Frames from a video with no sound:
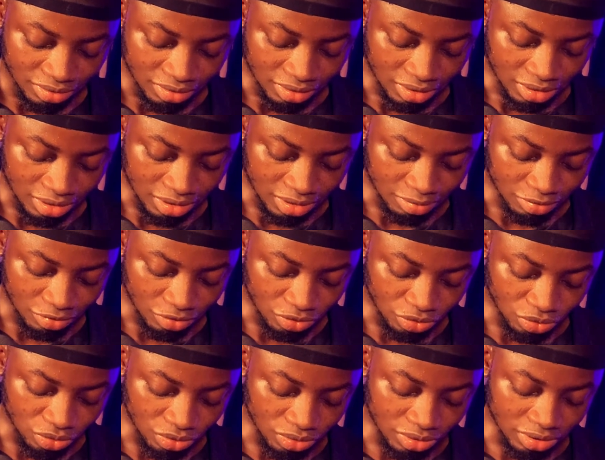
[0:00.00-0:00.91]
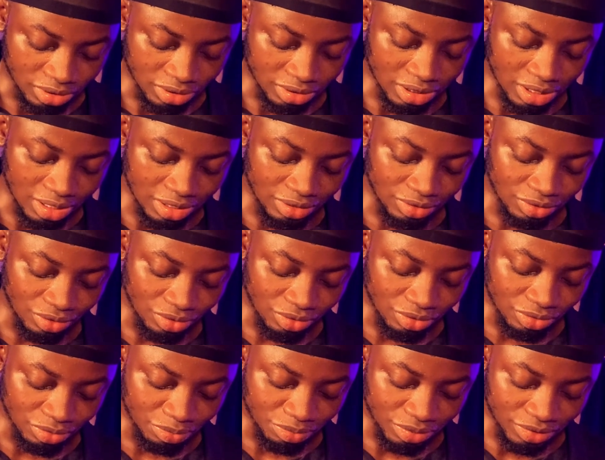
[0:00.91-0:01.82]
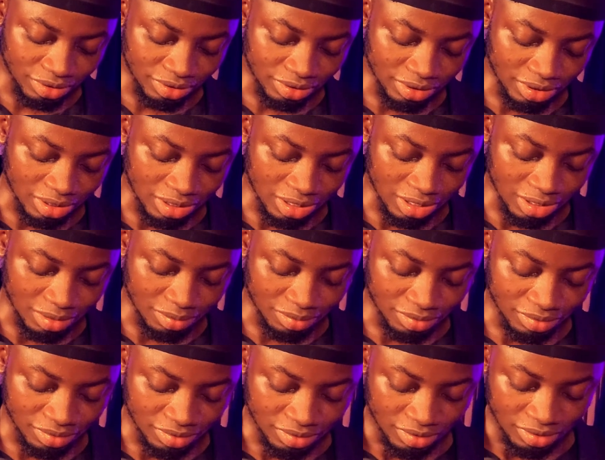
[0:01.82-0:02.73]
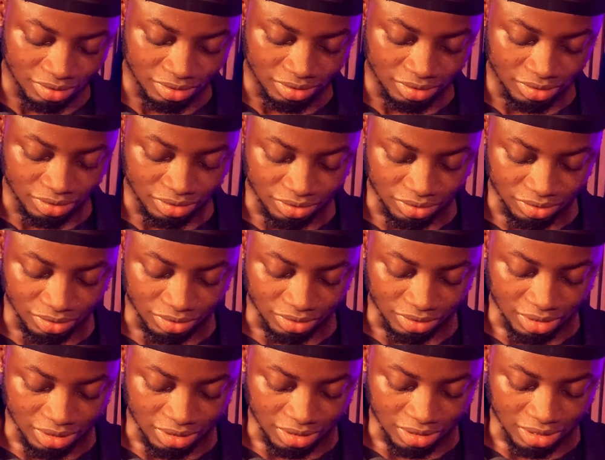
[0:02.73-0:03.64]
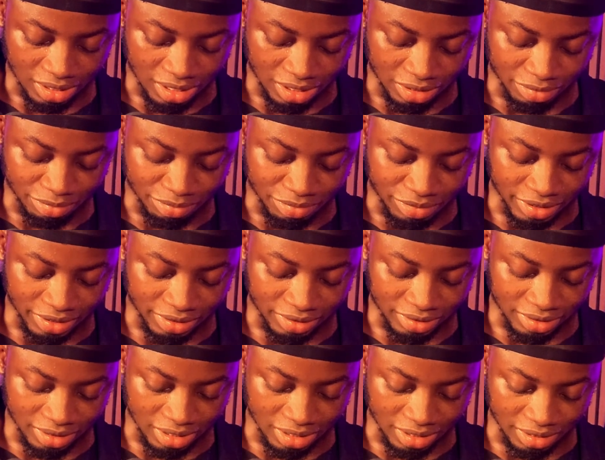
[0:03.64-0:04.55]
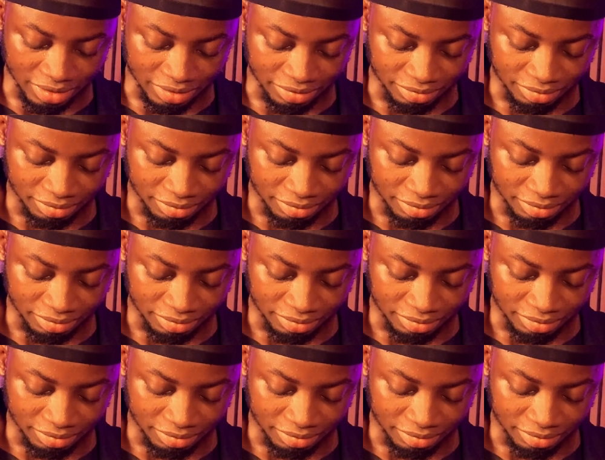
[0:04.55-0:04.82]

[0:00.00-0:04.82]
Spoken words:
logo design on Pixellab. So you can add Bezier.